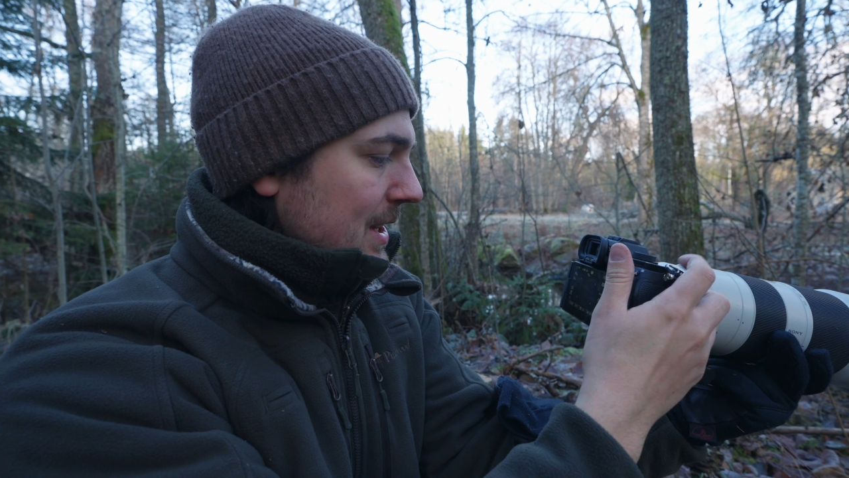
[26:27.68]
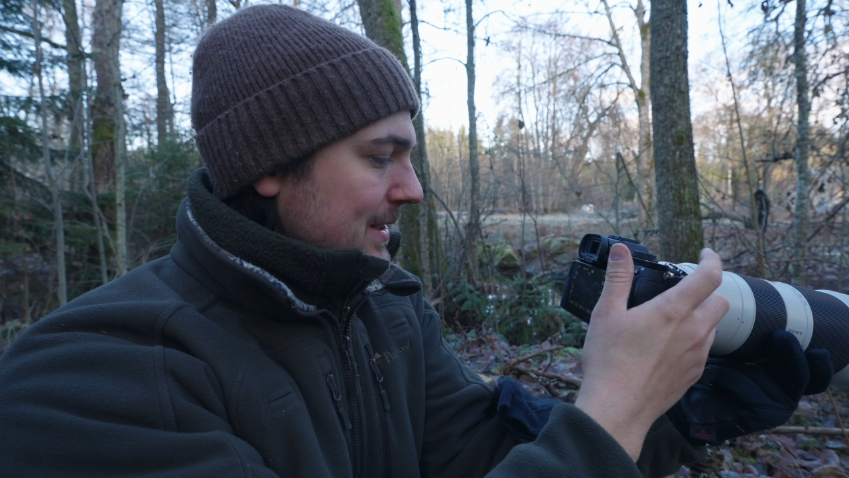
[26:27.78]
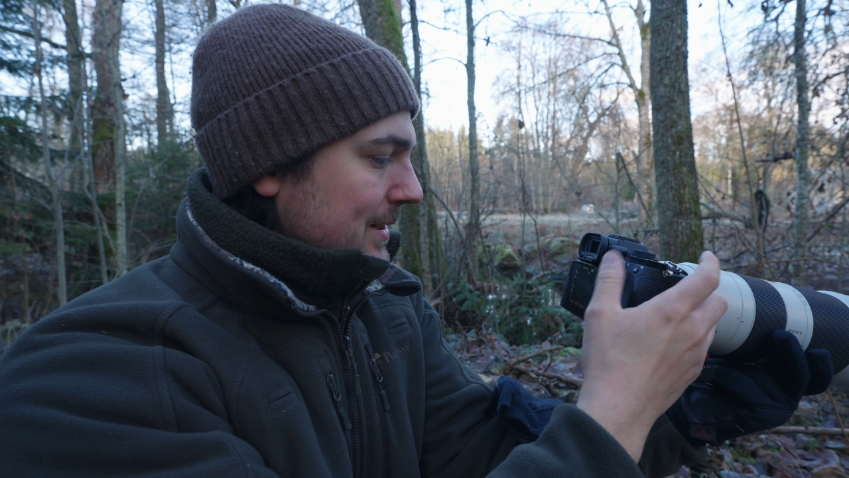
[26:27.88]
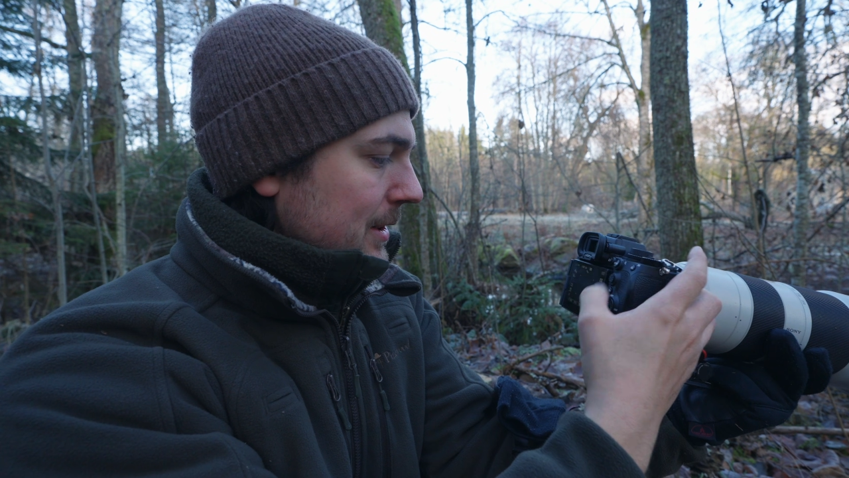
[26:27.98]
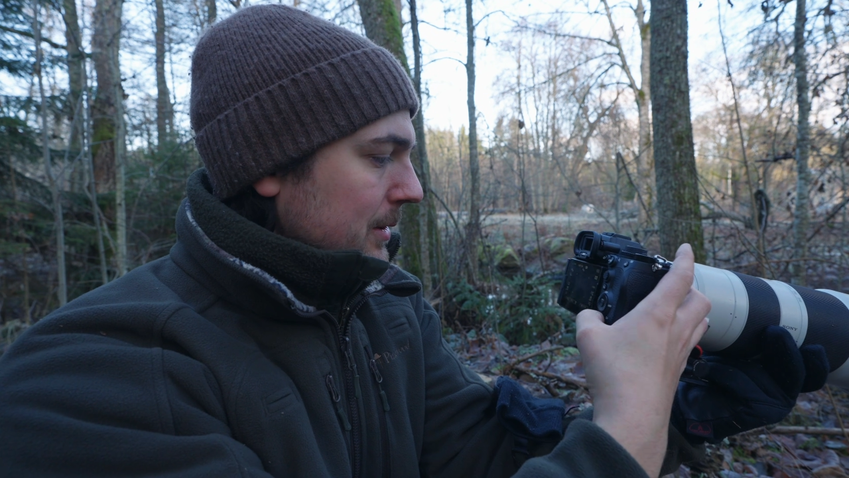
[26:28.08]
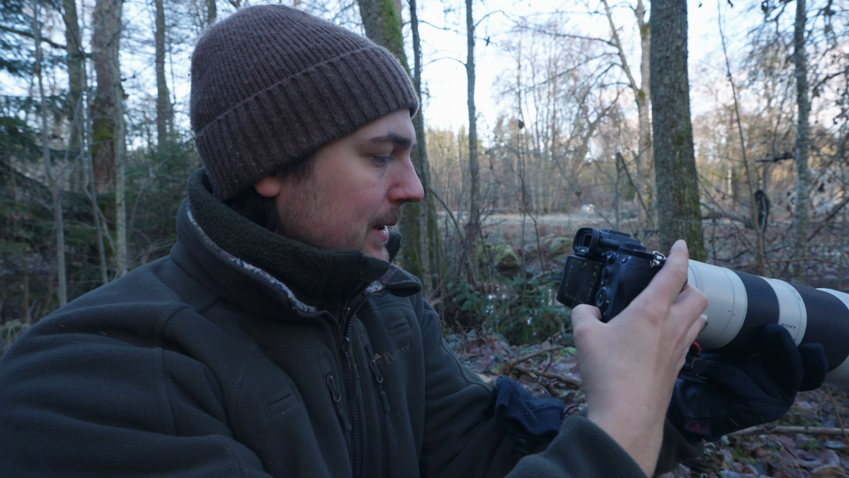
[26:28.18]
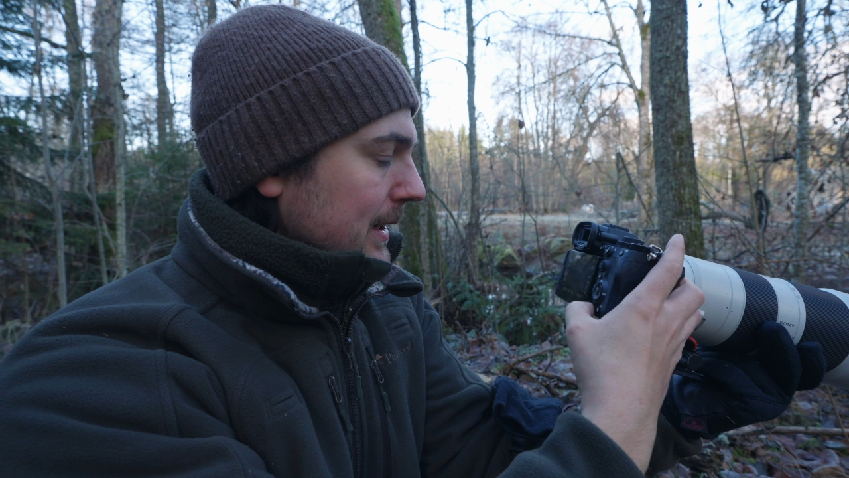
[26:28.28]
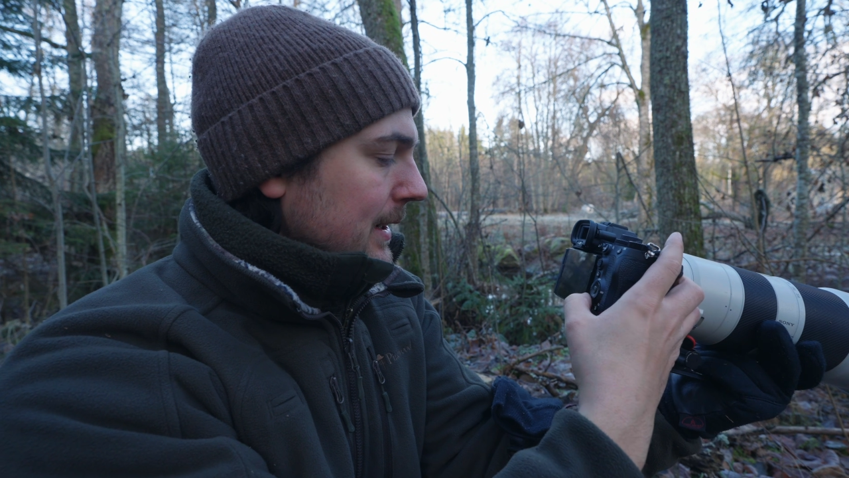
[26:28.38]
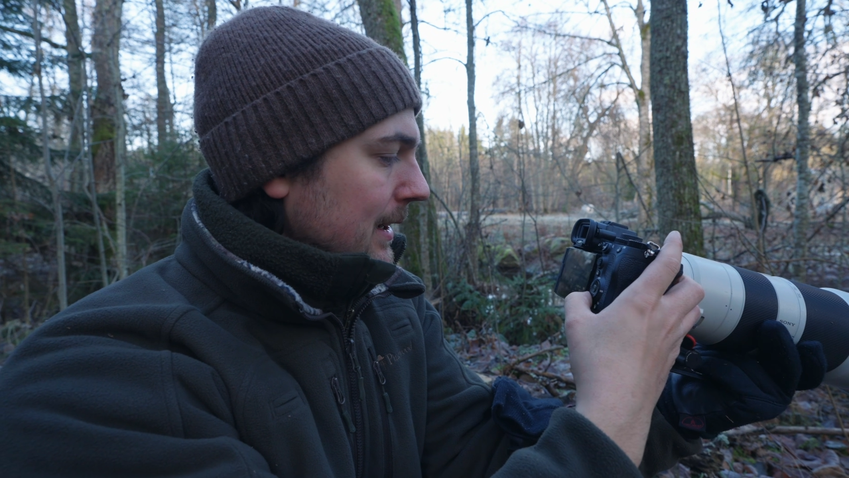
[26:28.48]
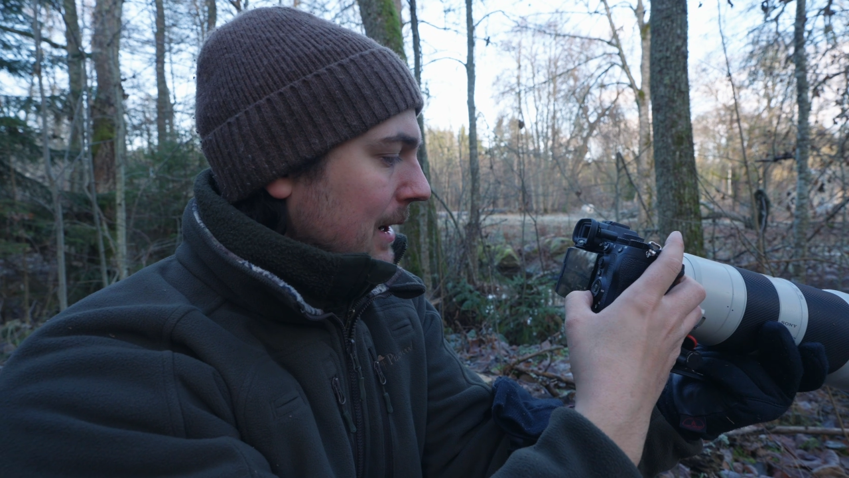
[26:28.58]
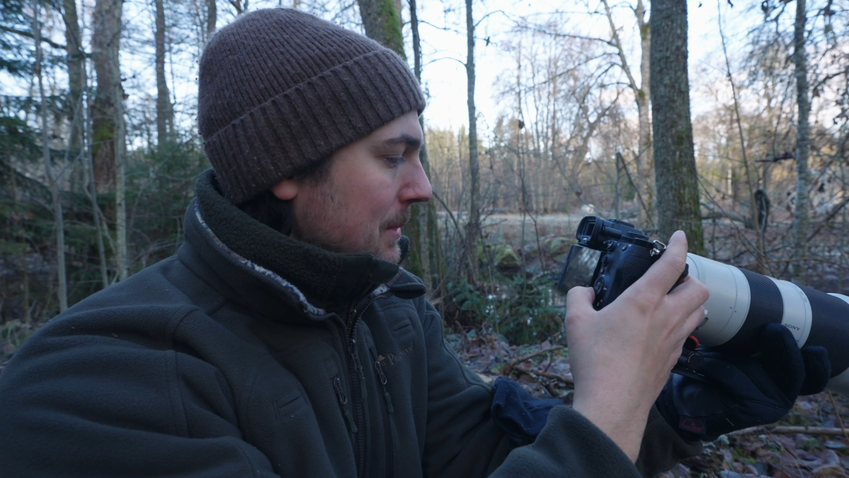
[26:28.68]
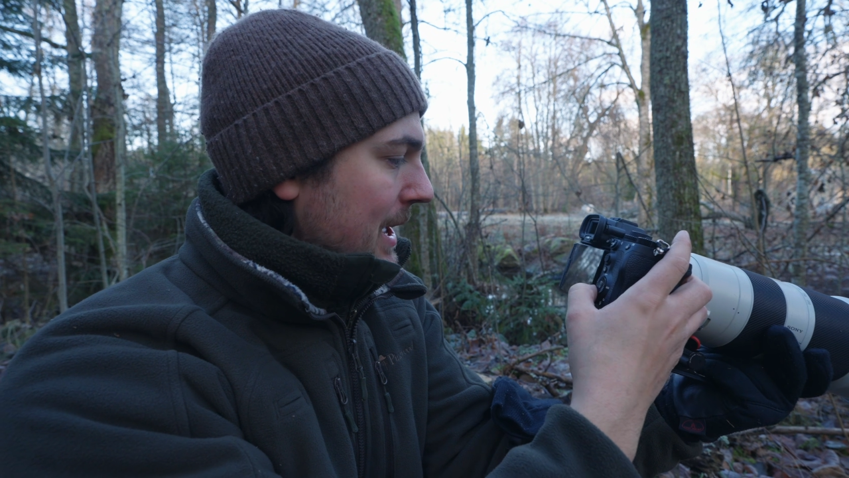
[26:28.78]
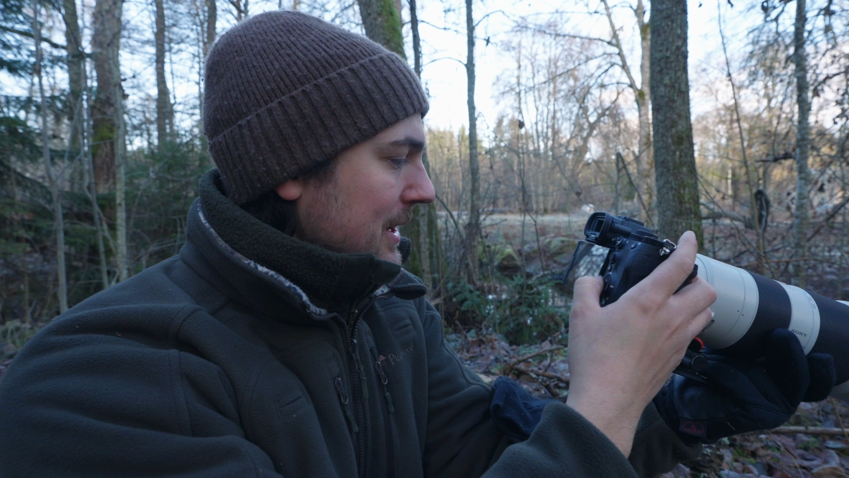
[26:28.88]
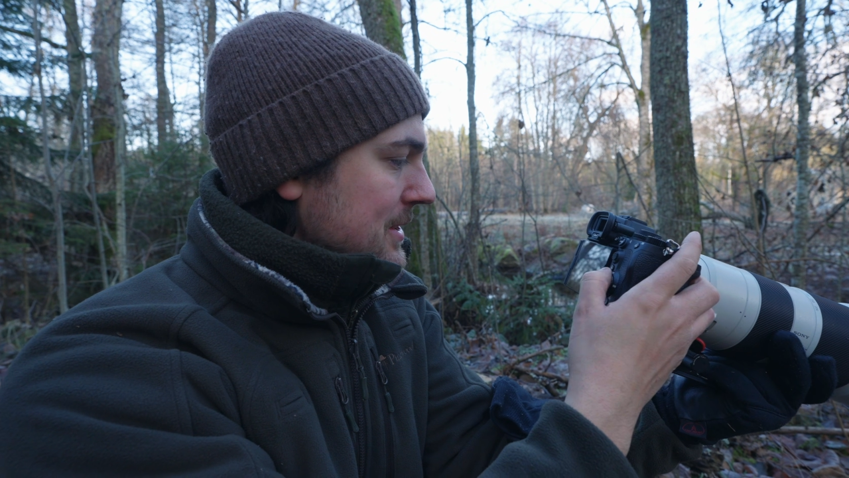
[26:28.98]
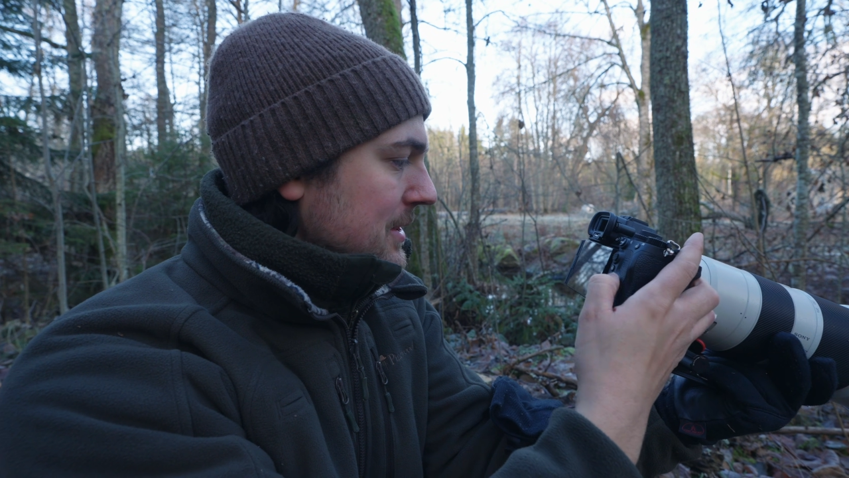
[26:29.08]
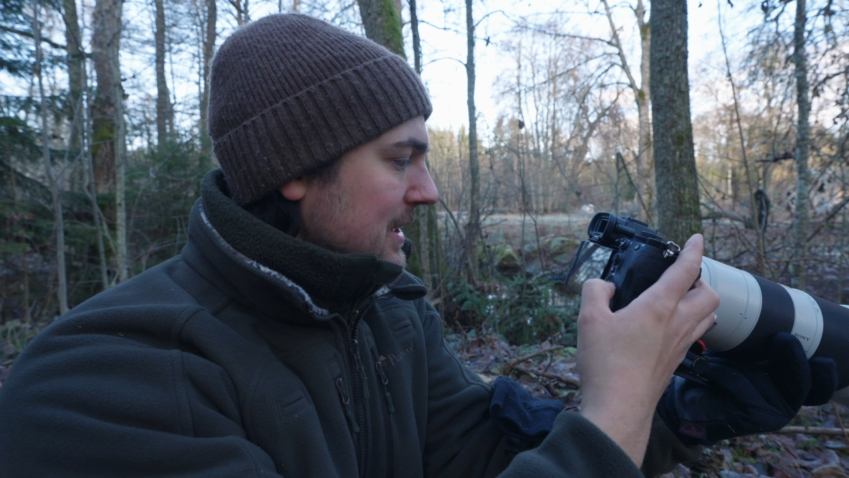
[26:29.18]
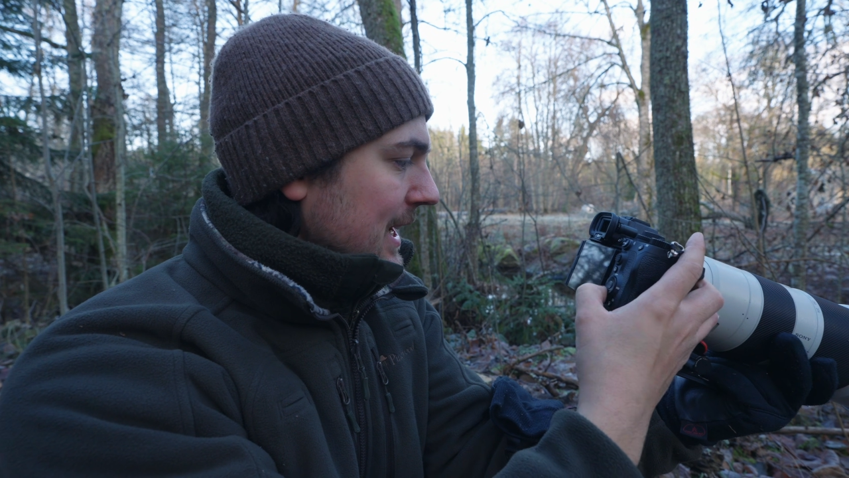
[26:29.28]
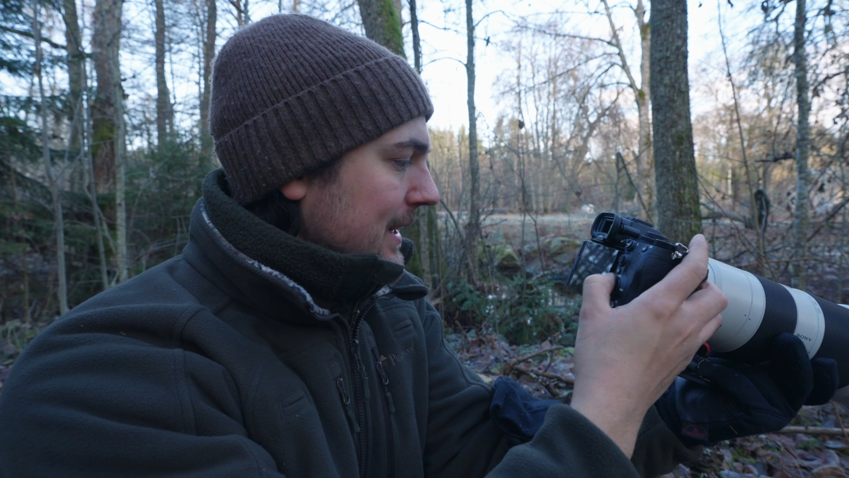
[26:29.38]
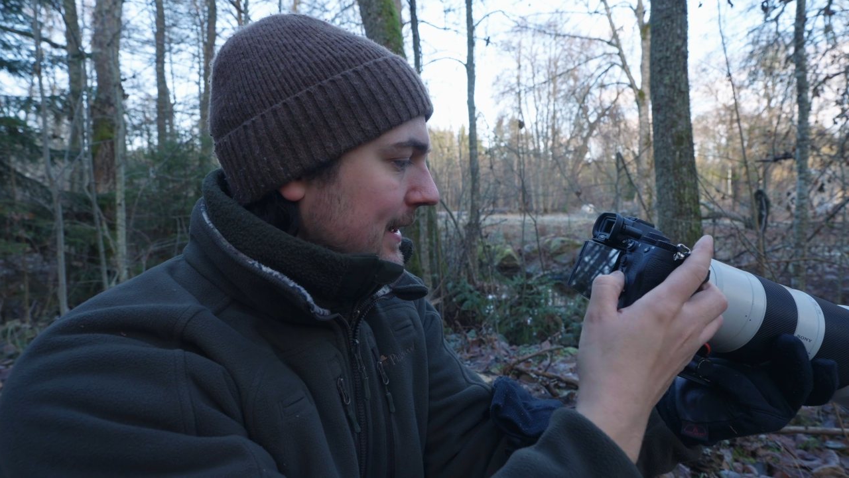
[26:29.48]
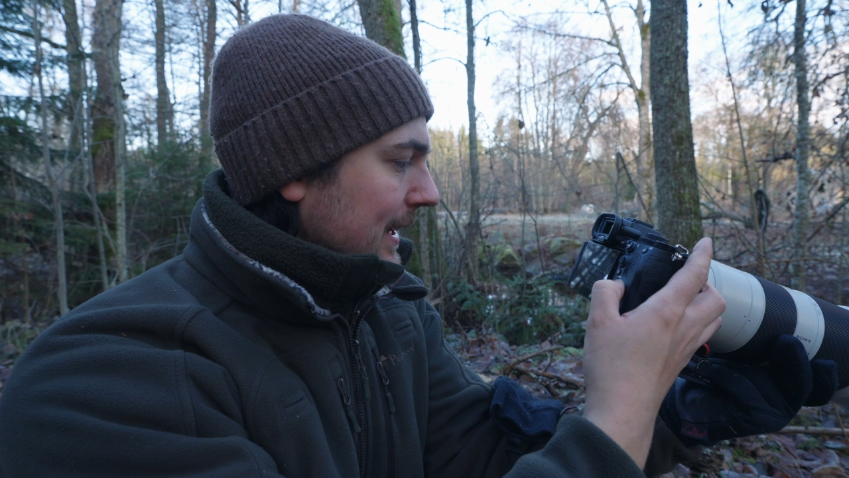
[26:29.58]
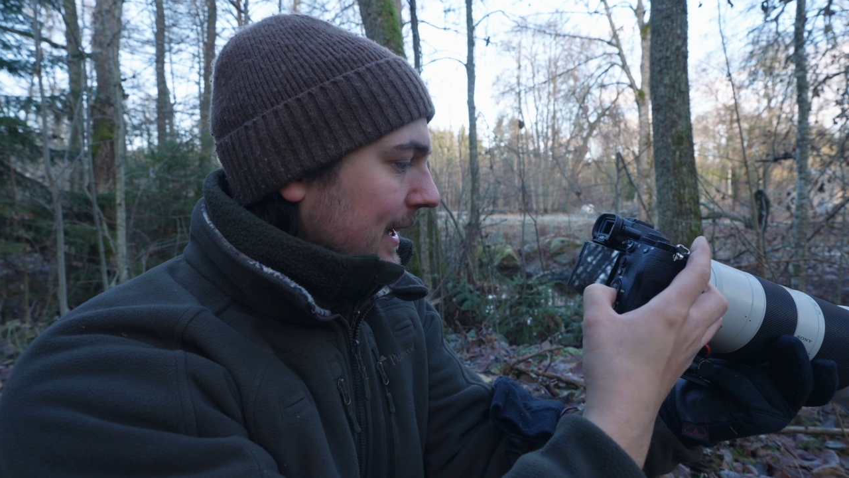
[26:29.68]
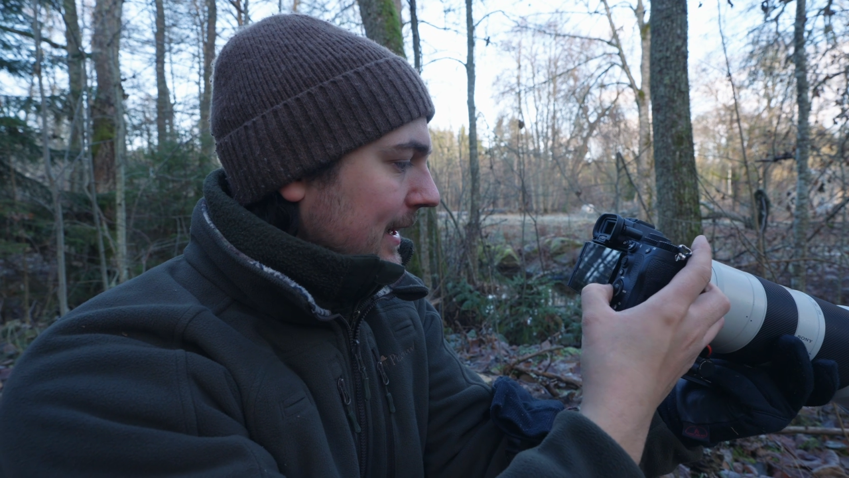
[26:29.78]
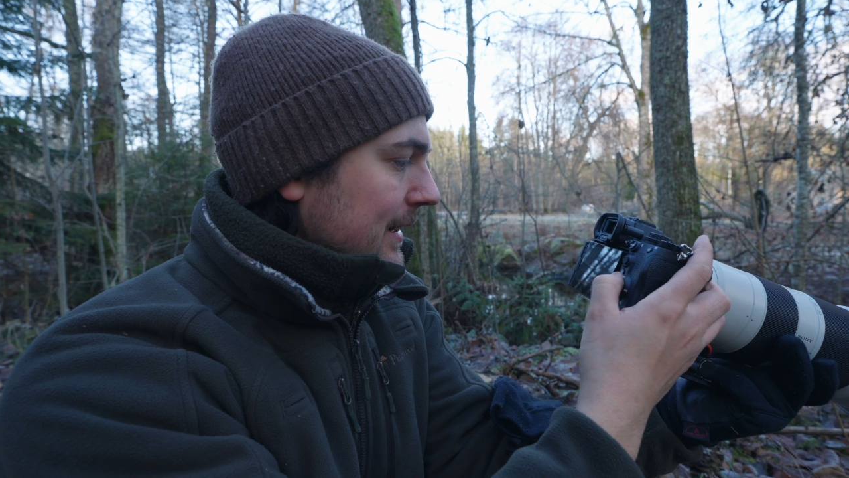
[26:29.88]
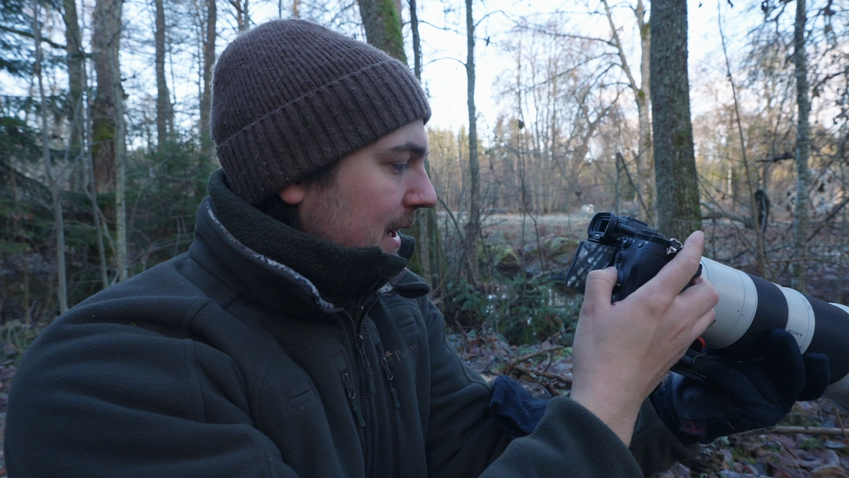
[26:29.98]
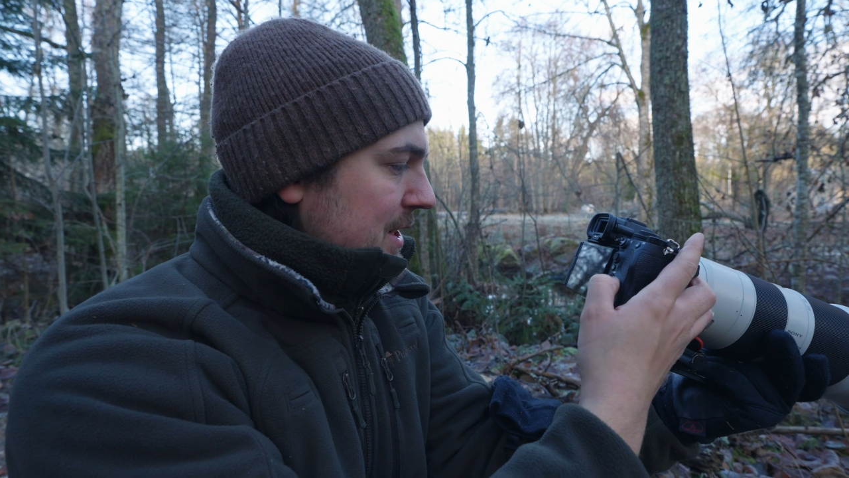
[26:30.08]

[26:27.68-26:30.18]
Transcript: So I managed to get a